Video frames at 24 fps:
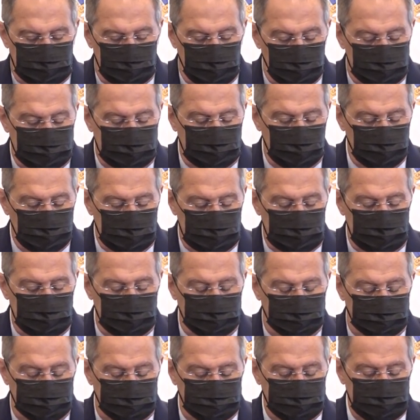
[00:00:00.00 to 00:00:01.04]
Today,
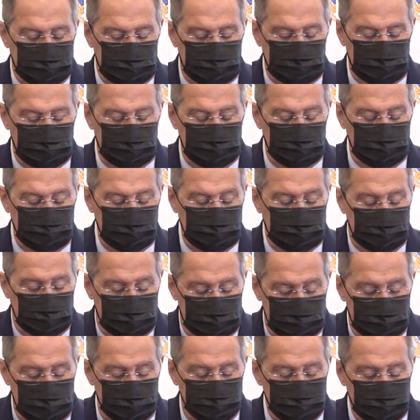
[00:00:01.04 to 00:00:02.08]
we
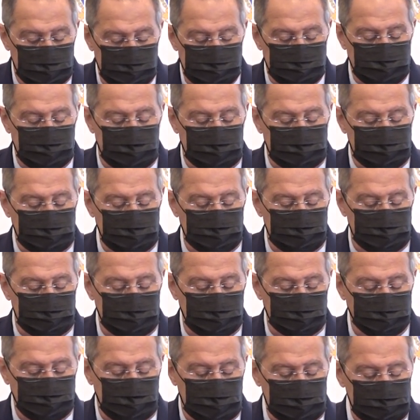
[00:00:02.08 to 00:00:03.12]
highly appreciated
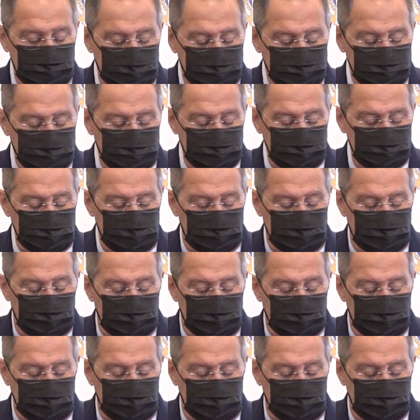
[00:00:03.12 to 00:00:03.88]
the bilateral